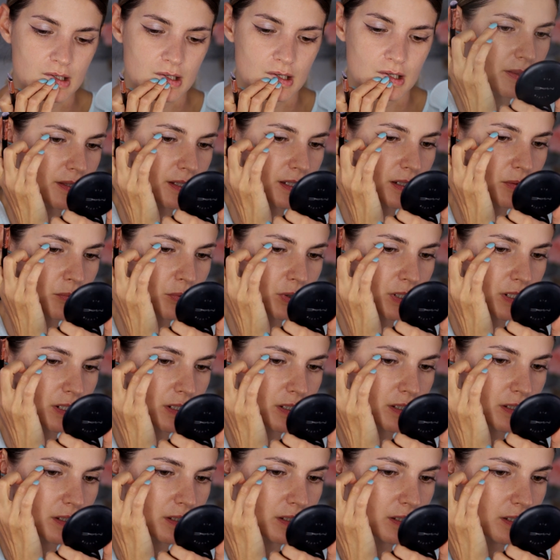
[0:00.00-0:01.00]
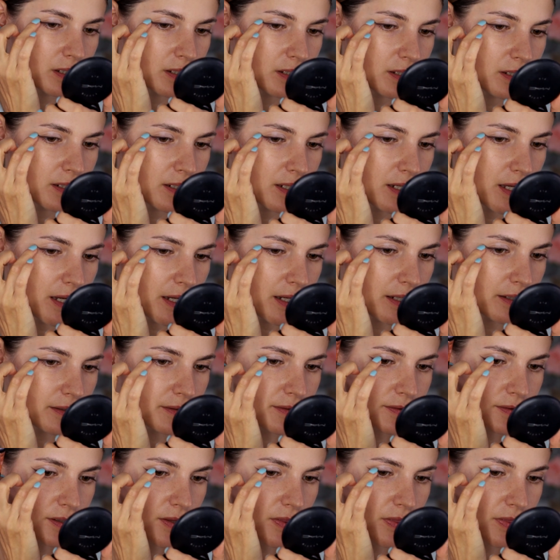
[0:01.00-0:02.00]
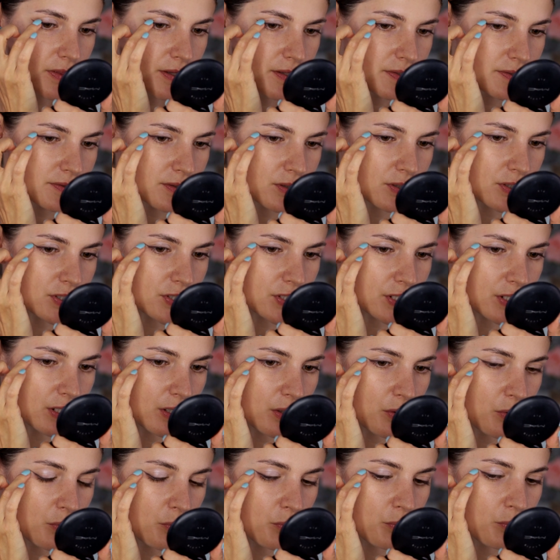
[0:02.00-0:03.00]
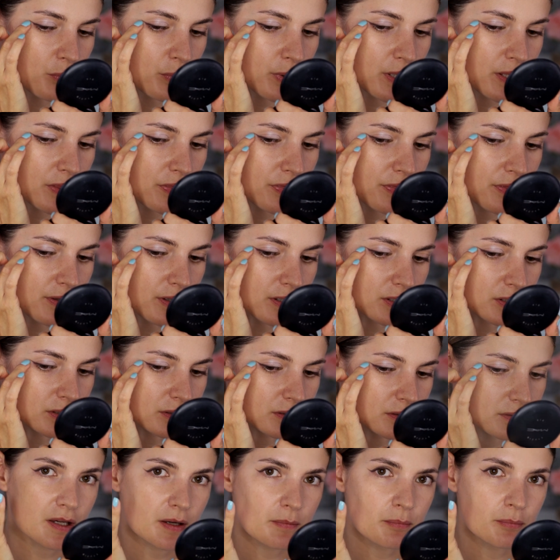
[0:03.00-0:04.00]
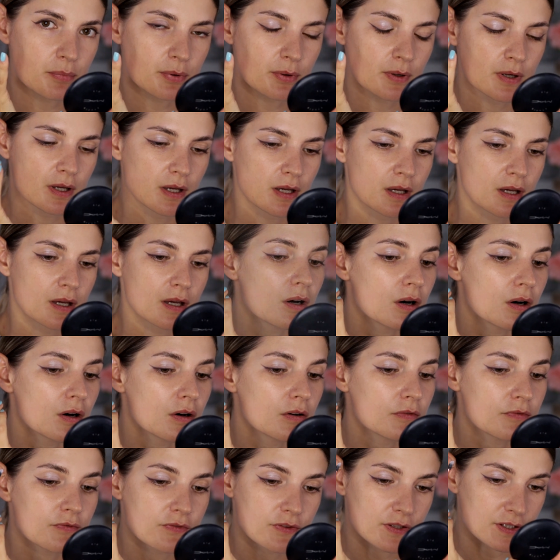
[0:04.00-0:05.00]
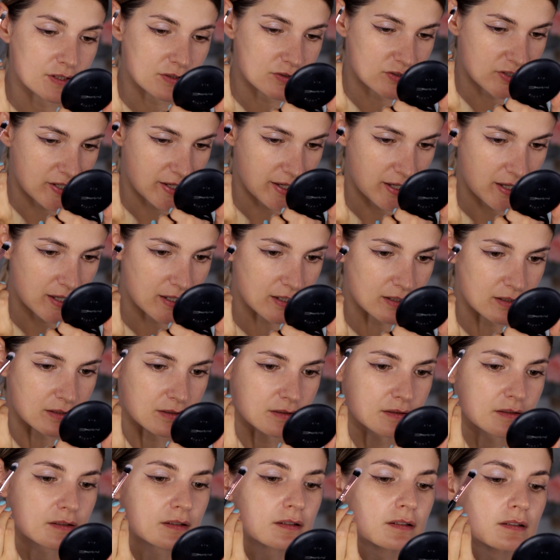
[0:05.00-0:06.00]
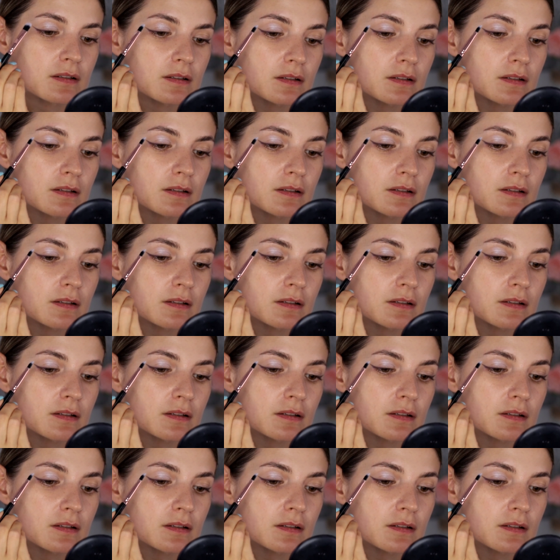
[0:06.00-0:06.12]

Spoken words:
I think I want to connect this eyeshadow with the tip of the tail,